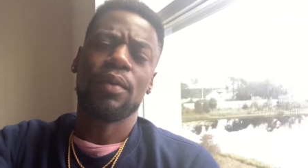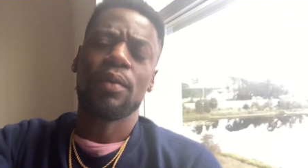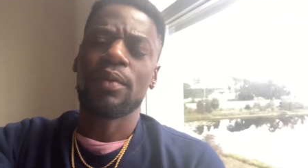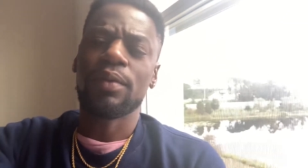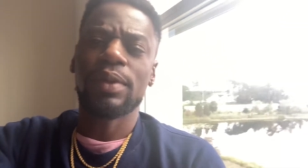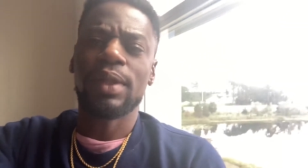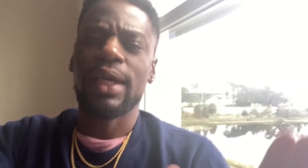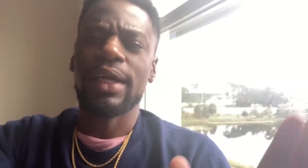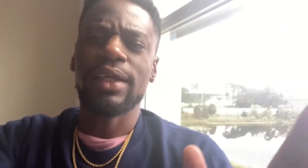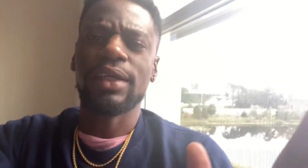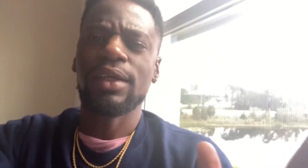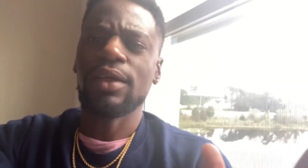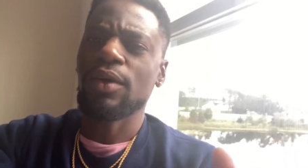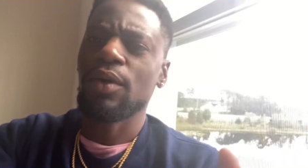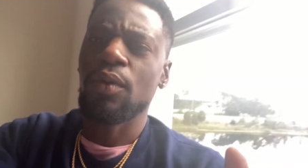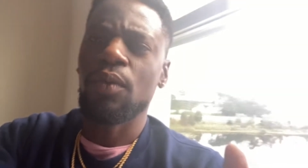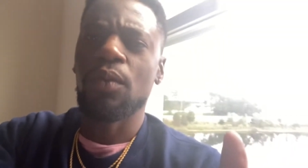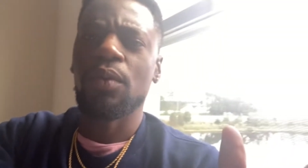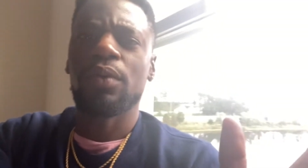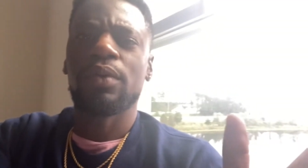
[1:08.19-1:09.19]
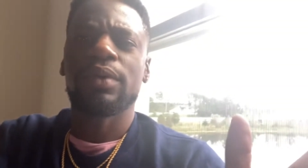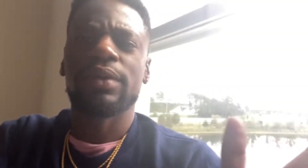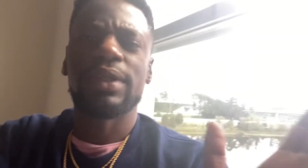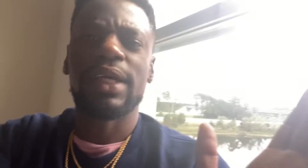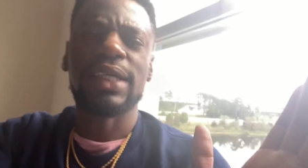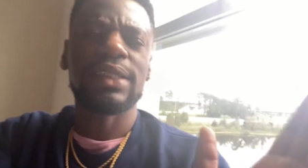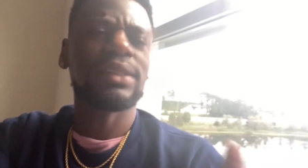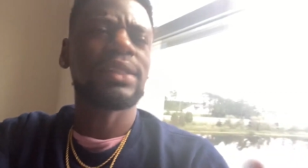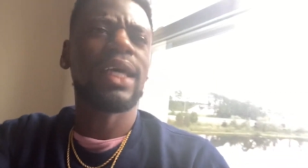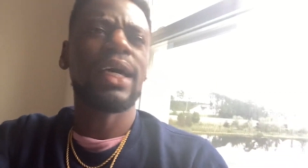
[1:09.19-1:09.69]
like,
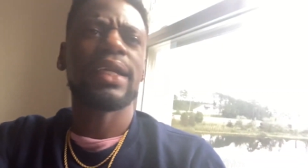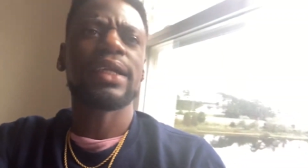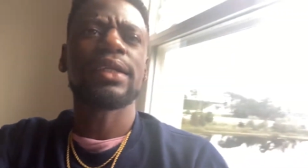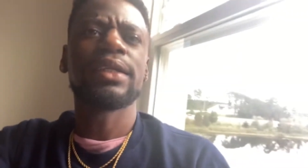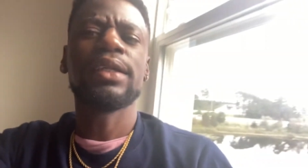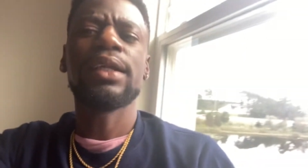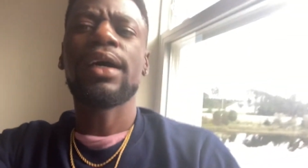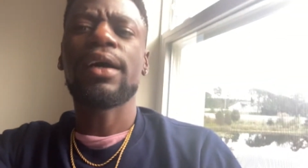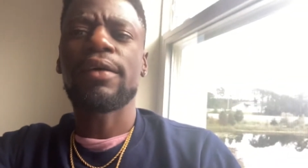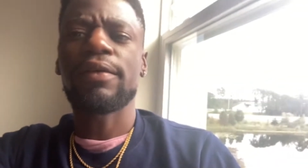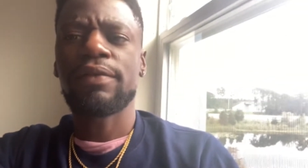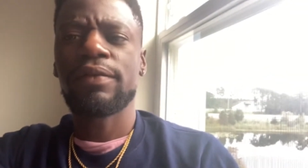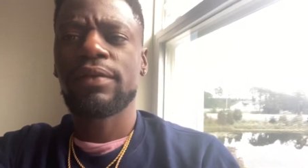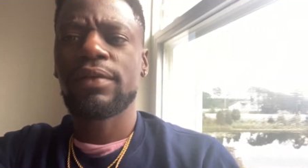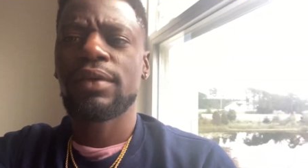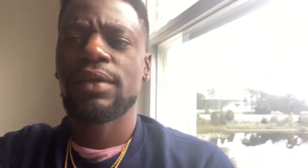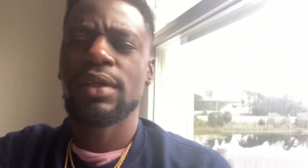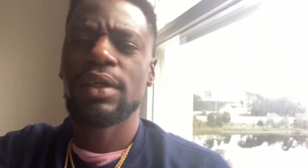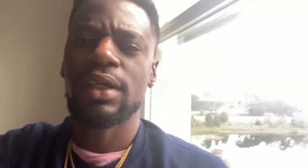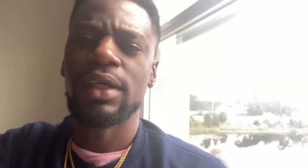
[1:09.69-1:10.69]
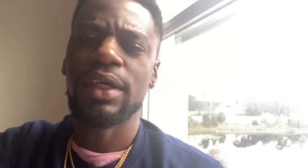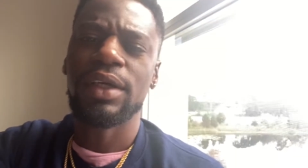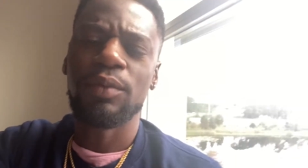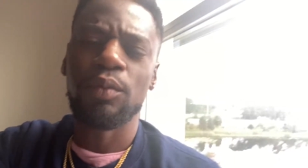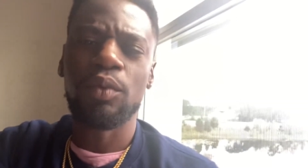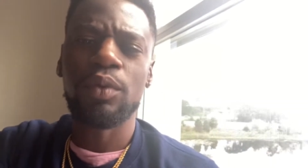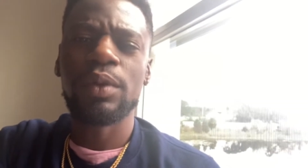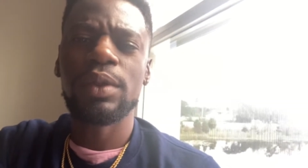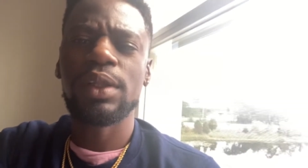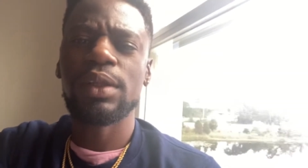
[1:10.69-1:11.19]
that's not enough. And
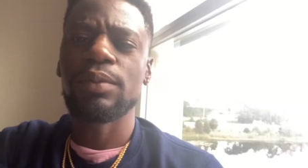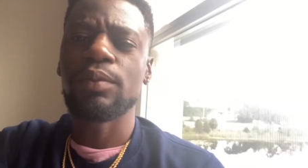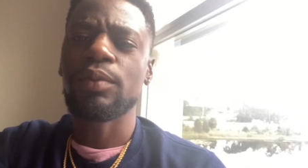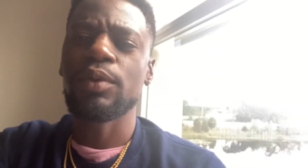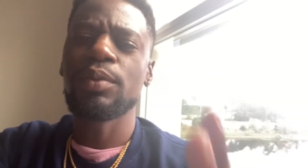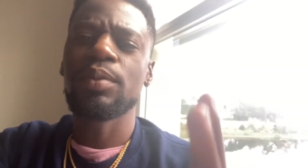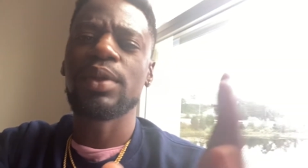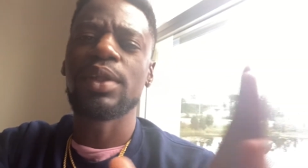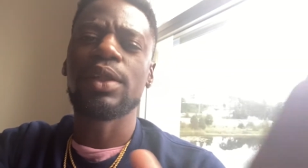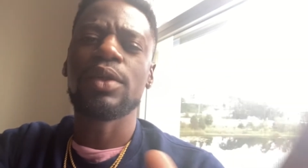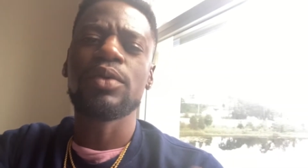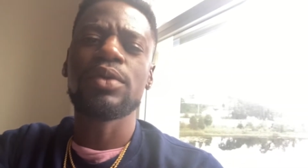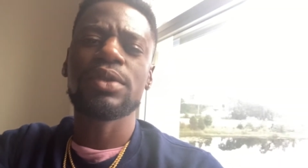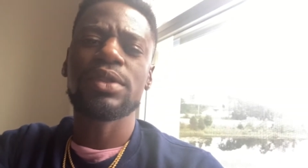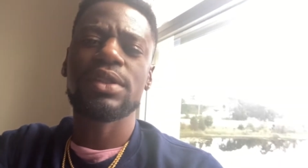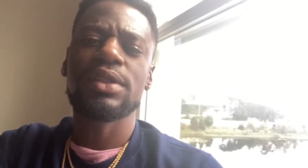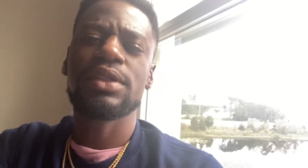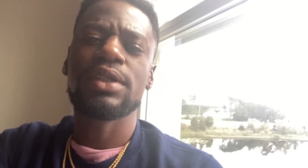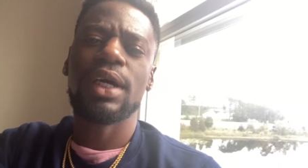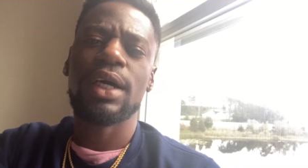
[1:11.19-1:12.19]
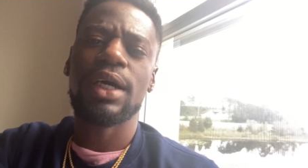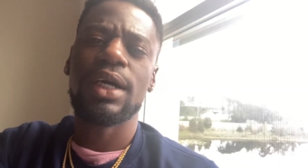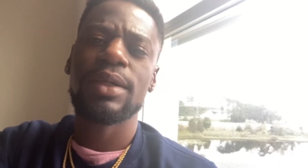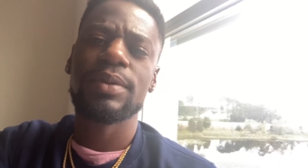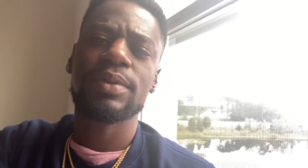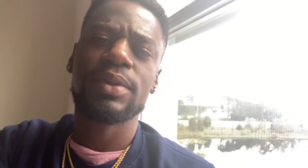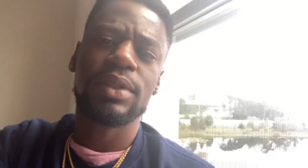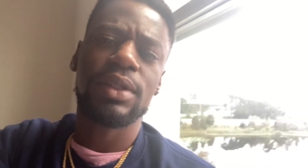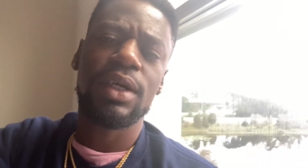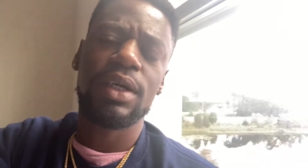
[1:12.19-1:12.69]
we've been losing
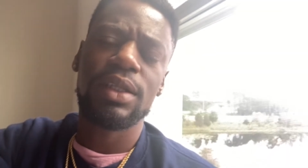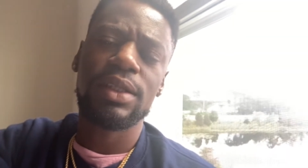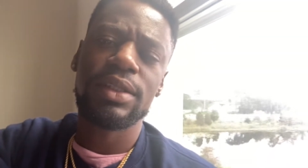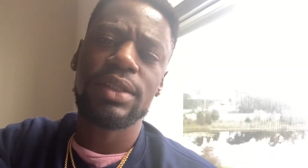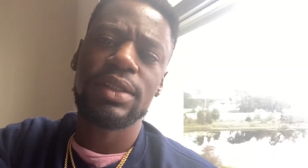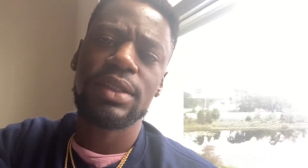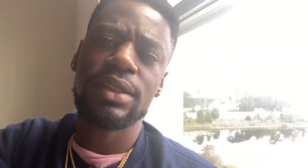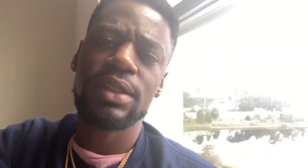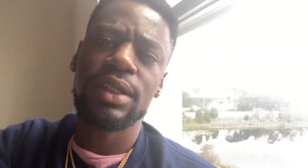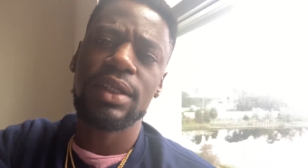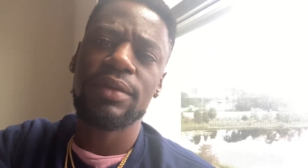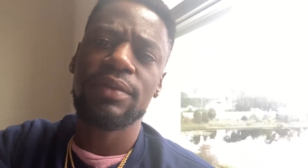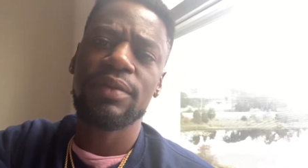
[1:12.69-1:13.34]
jobs and all this stuff.